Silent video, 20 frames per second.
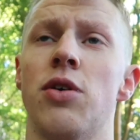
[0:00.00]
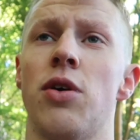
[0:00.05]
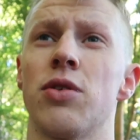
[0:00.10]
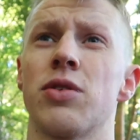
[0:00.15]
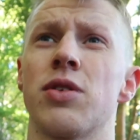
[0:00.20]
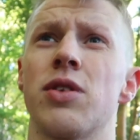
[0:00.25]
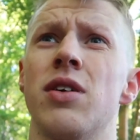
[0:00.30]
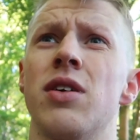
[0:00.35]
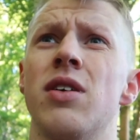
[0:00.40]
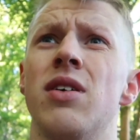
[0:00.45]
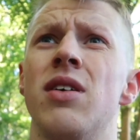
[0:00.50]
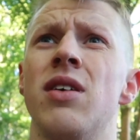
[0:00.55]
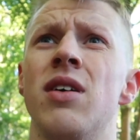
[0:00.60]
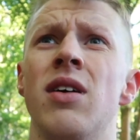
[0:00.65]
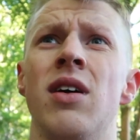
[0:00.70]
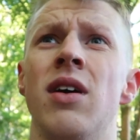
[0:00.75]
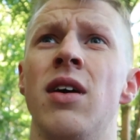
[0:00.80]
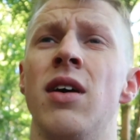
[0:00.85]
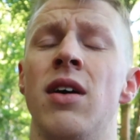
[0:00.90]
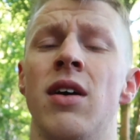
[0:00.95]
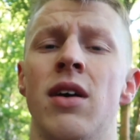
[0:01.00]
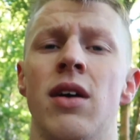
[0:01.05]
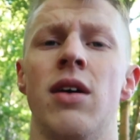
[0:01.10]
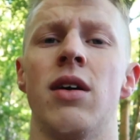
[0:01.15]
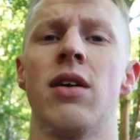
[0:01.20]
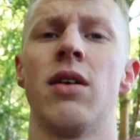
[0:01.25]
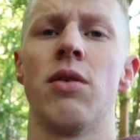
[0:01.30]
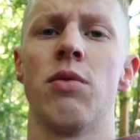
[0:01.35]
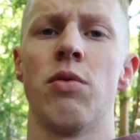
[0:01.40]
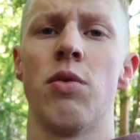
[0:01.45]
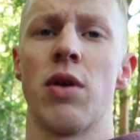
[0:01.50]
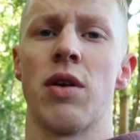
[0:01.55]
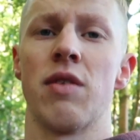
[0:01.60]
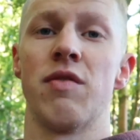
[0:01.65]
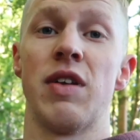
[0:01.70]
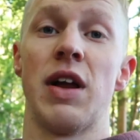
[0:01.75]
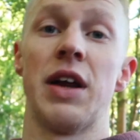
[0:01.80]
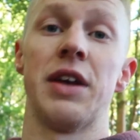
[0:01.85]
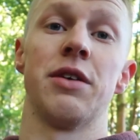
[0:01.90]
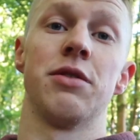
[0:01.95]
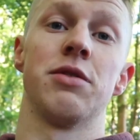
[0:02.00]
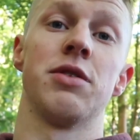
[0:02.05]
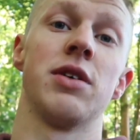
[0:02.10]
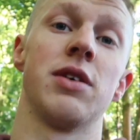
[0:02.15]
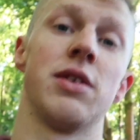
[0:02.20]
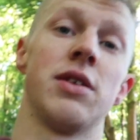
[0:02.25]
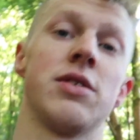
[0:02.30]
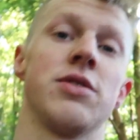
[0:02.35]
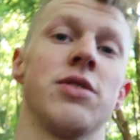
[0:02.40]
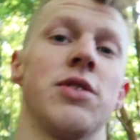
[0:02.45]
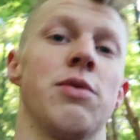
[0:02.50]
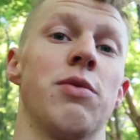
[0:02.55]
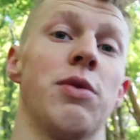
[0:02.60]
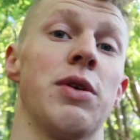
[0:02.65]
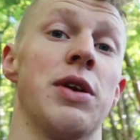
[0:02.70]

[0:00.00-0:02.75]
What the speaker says: not working flat out, so you